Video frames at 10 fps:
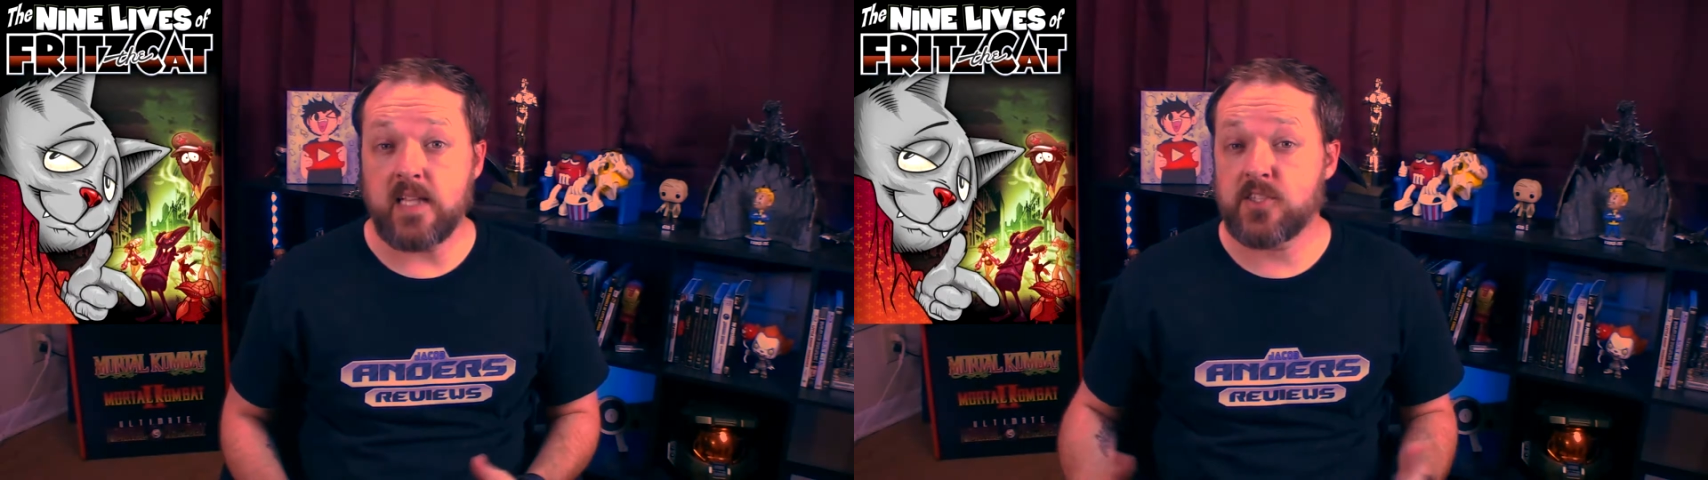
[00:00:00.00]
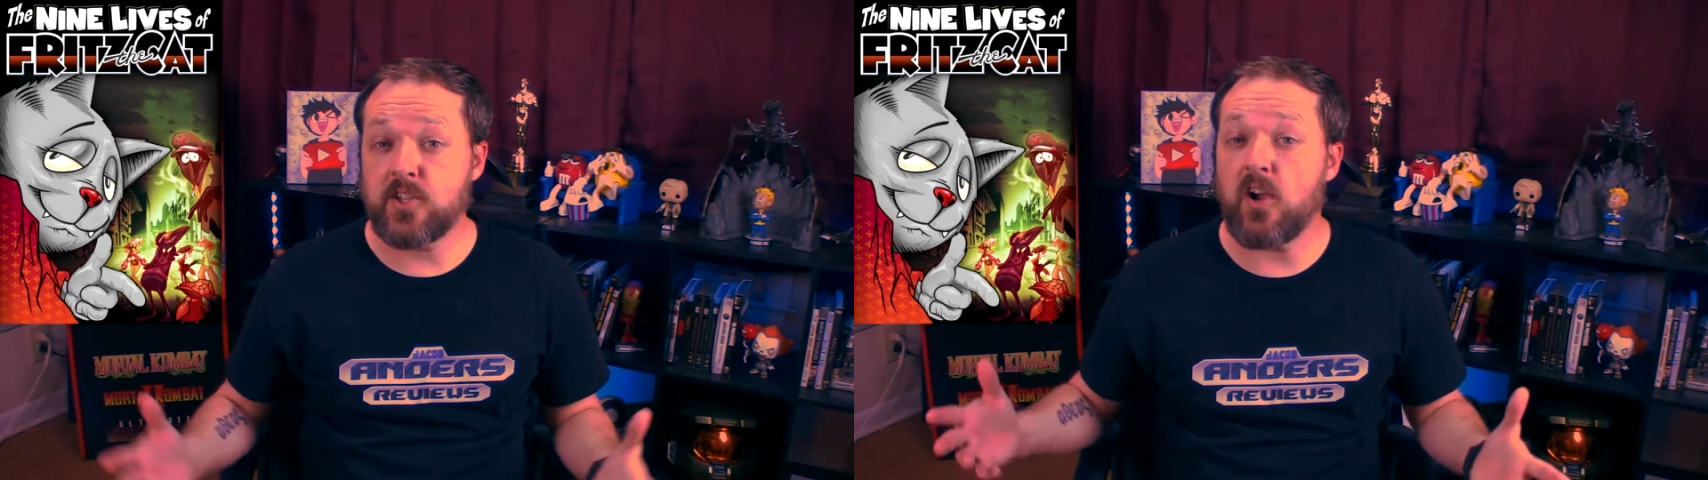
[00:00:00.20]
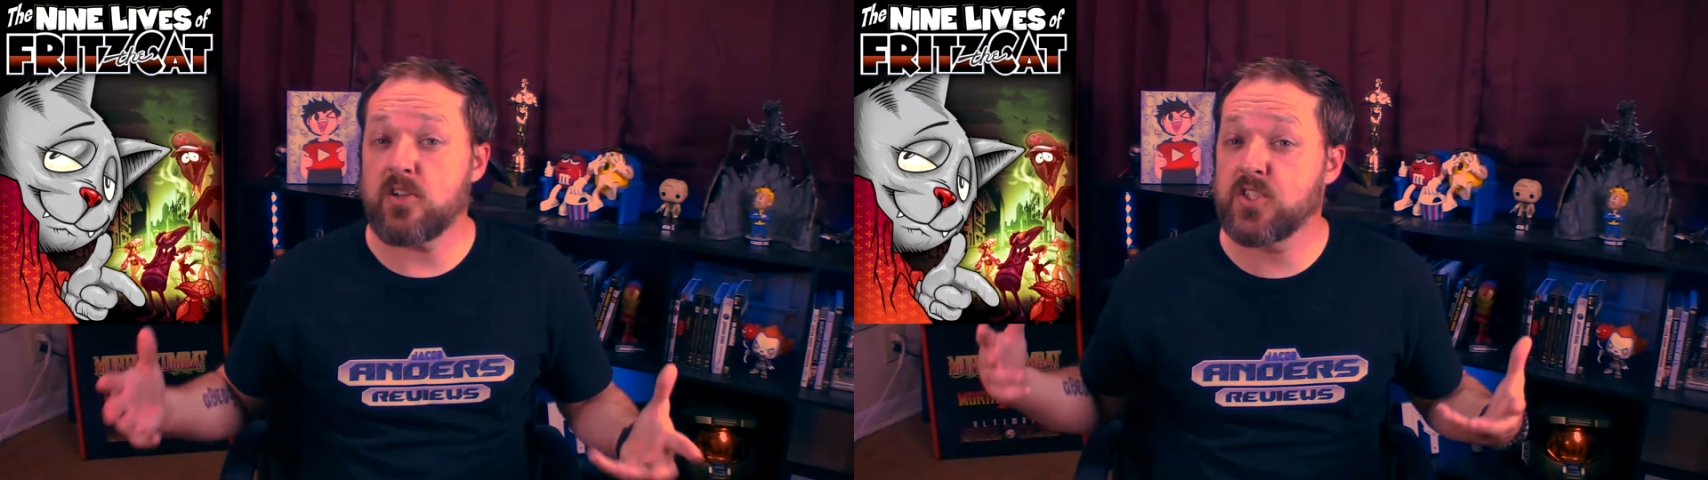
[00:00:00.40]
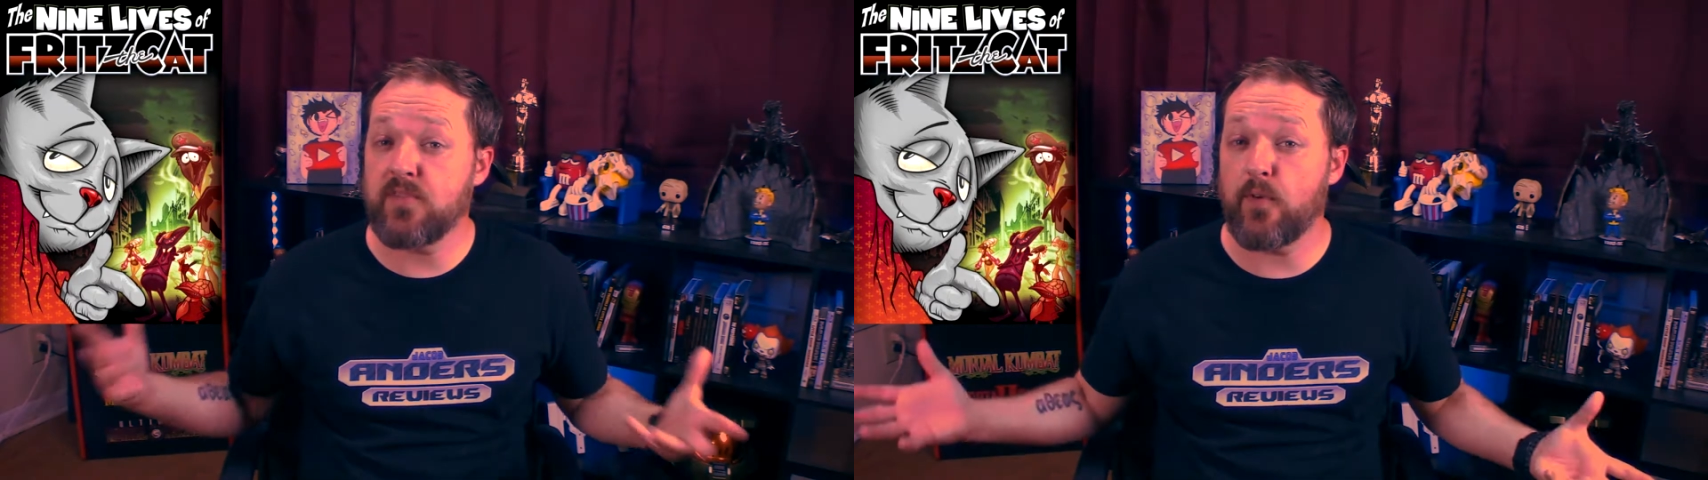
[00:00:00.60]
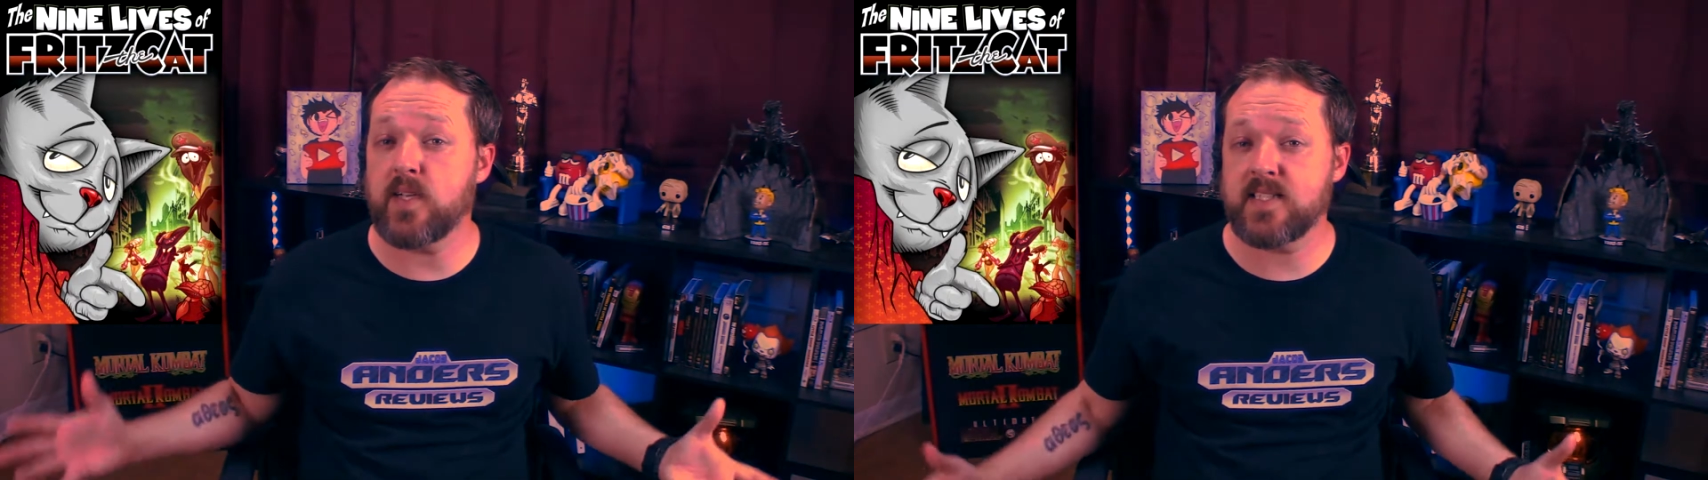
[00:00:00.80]
and stars
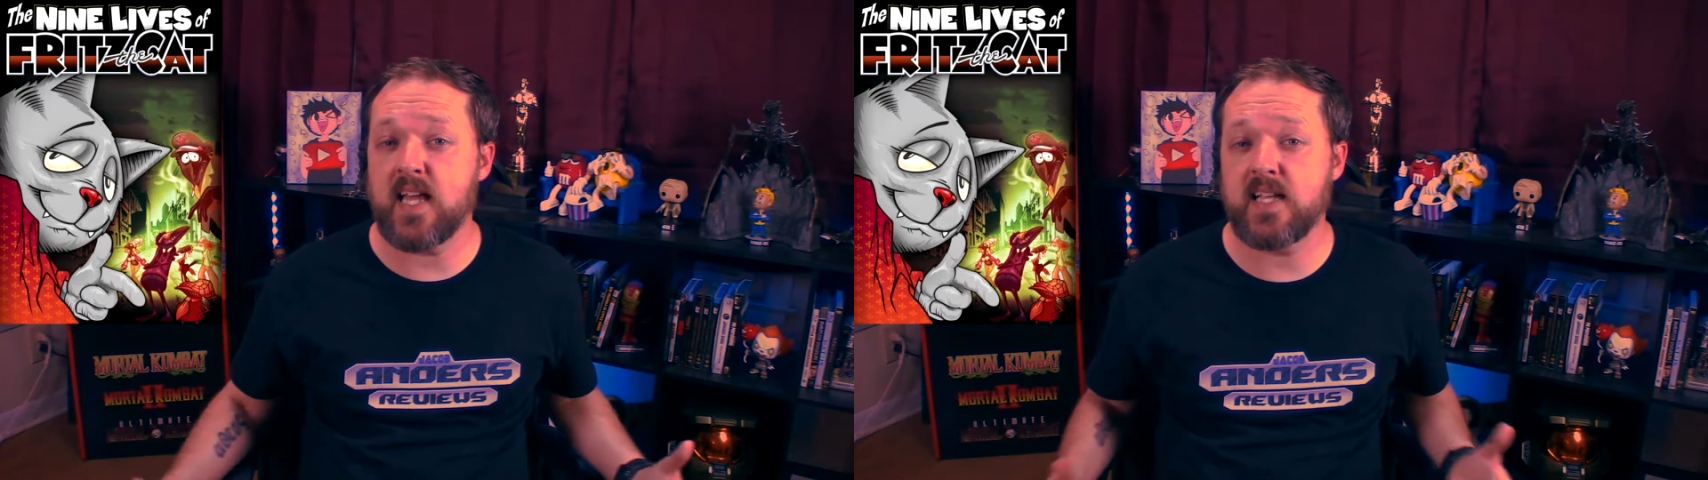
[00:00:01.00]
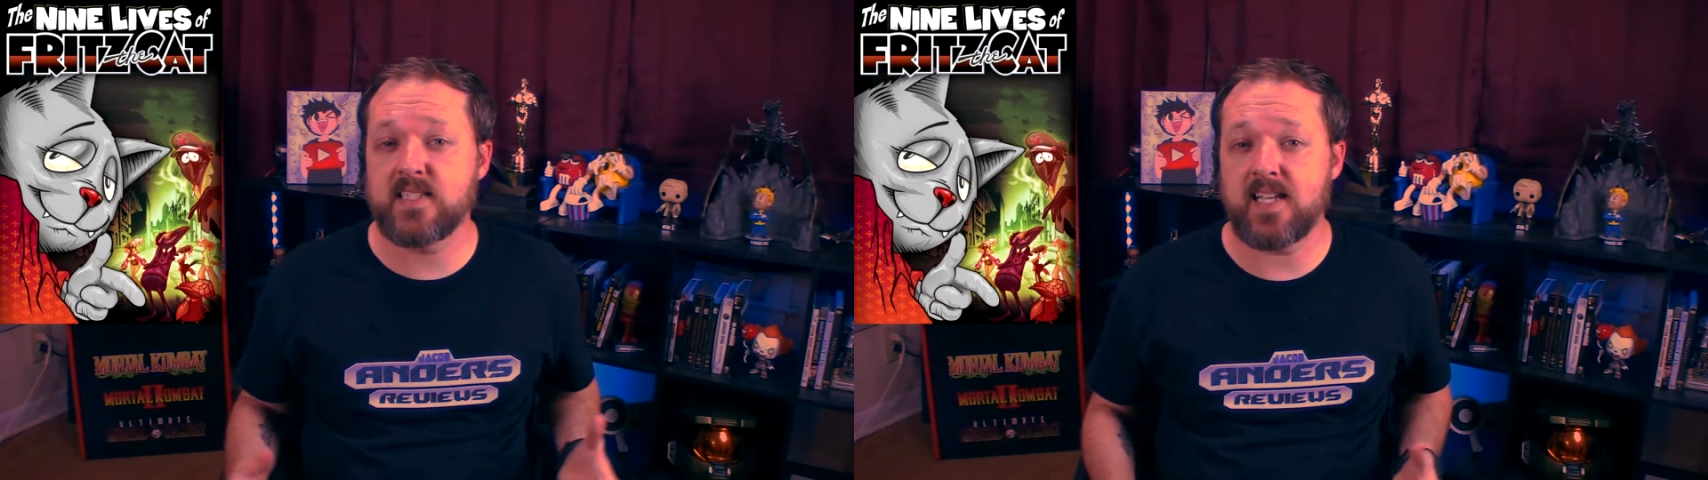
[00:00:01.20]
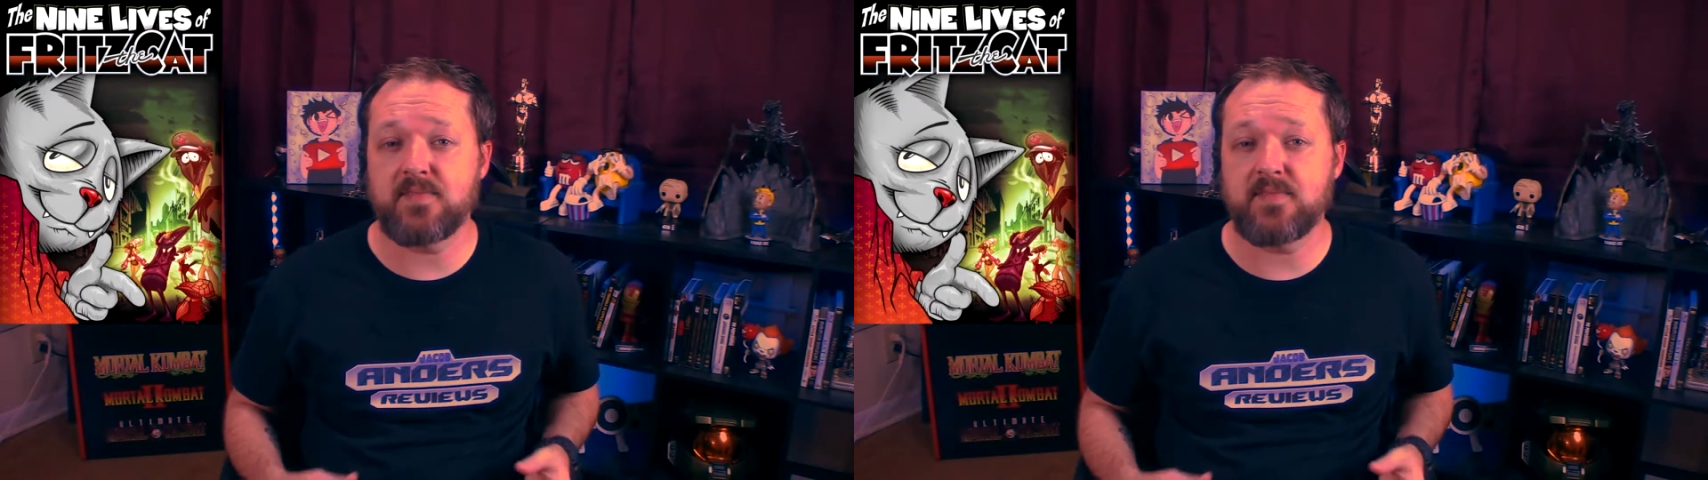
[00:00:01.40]
the voice talents